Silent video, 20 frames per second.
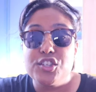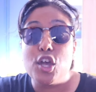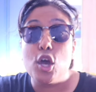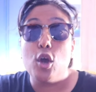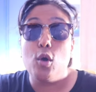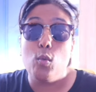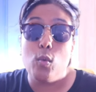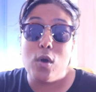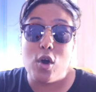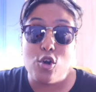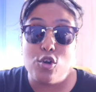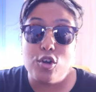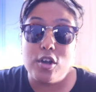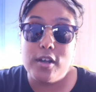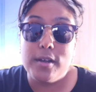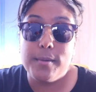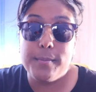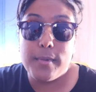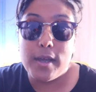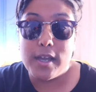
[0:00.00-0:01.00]
So
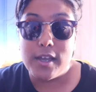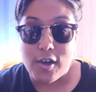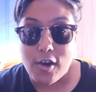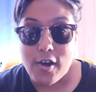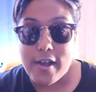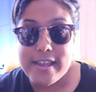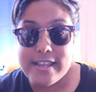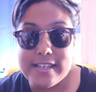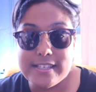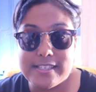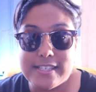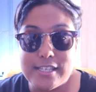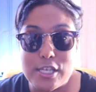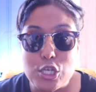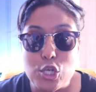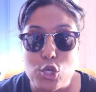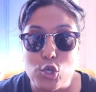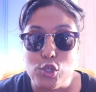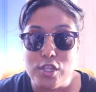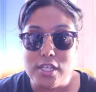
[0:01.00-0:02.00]
welcome guys
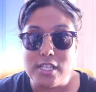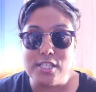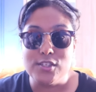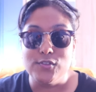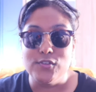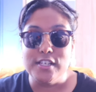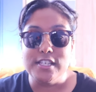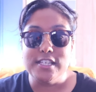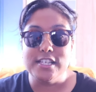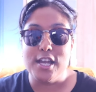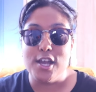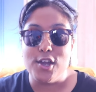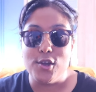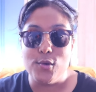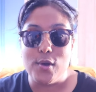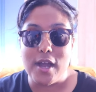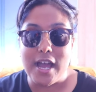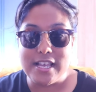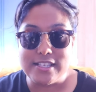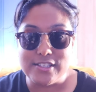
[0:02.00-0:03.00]
to this
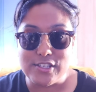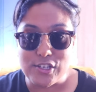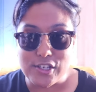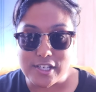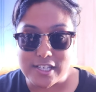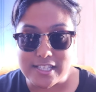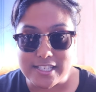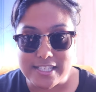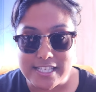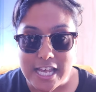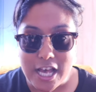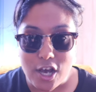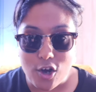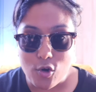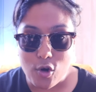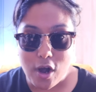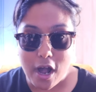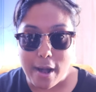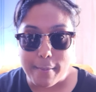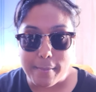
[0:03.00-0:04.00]
video. As you can
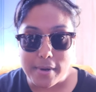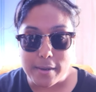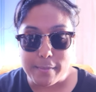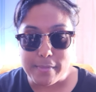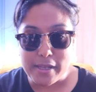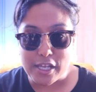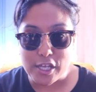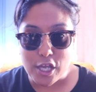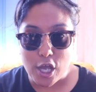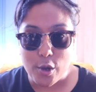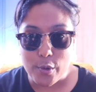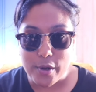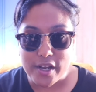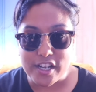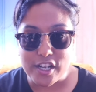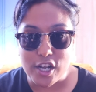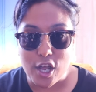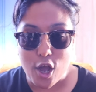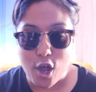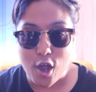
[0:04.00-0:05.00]
tell, I'm going to be
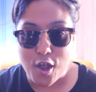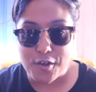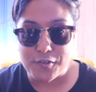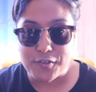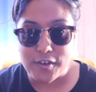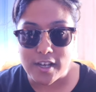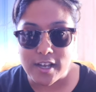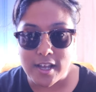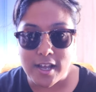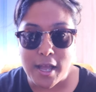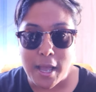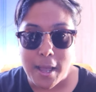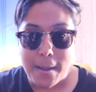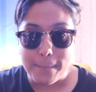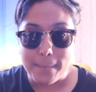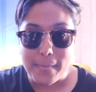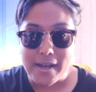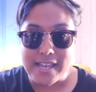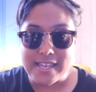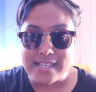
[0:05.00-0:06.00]
going over
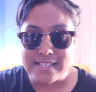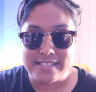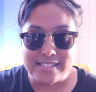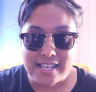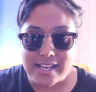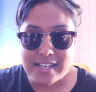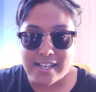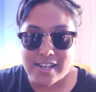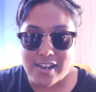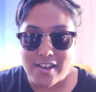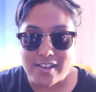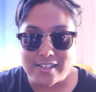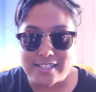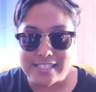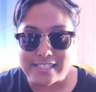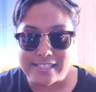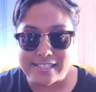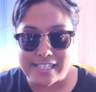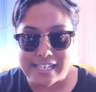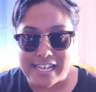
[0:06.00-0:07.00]
my
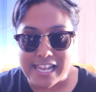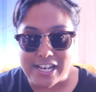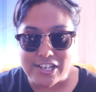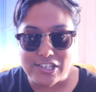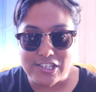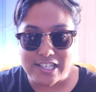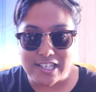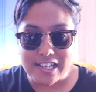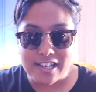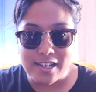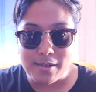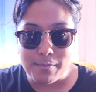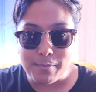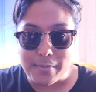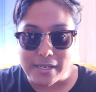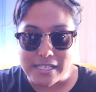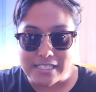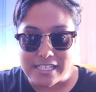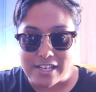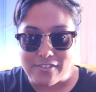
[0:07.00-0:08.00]
sunglasses collection
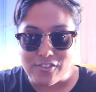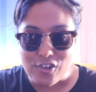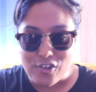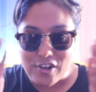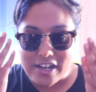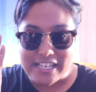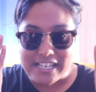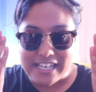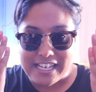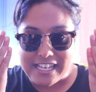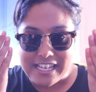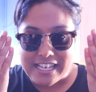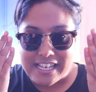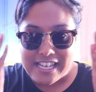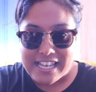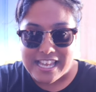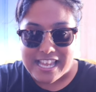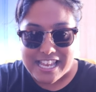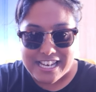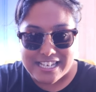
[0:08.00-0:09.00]
because I've already
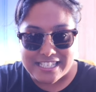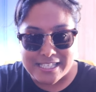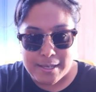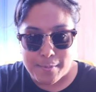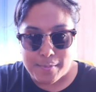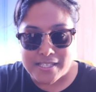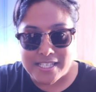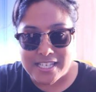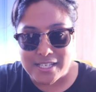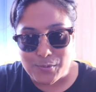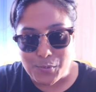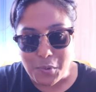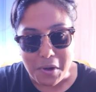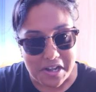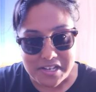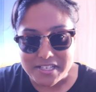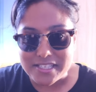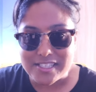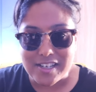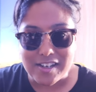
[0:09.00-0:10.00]
exhibited
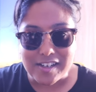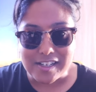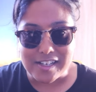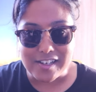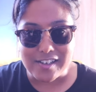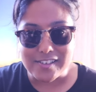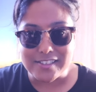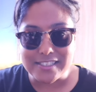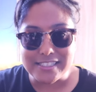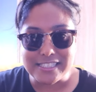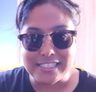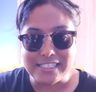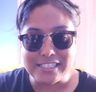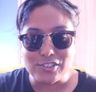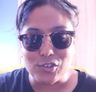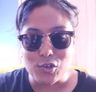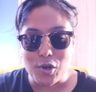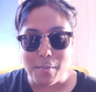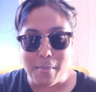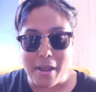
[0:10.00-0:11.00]
one
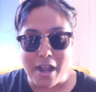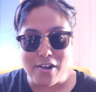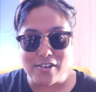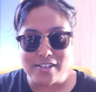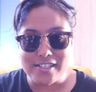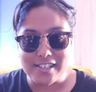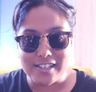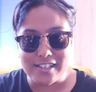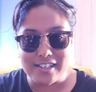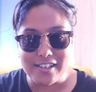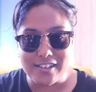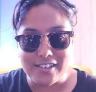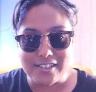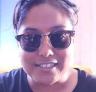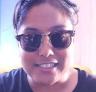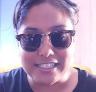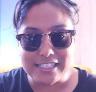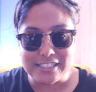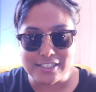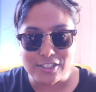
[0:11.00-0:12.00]
sunglasses or a pair of
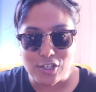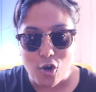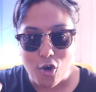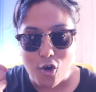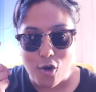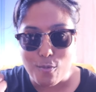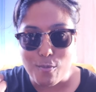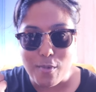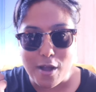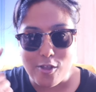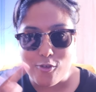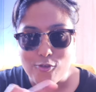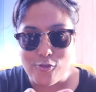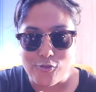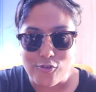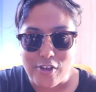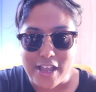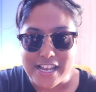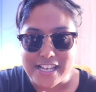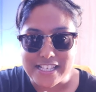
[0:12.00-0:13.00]
sunglasses on my
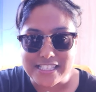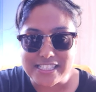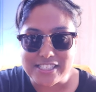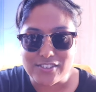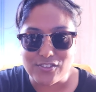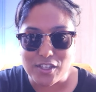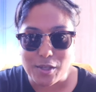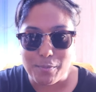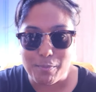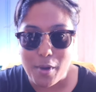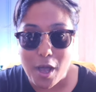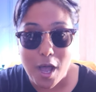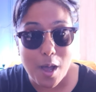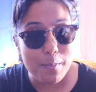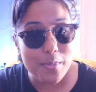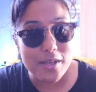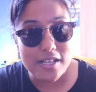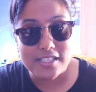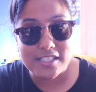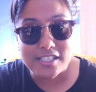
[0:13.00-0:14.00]
face for the
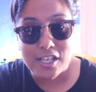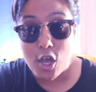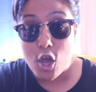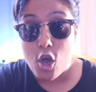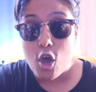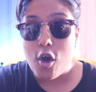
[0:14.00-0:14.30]
purpose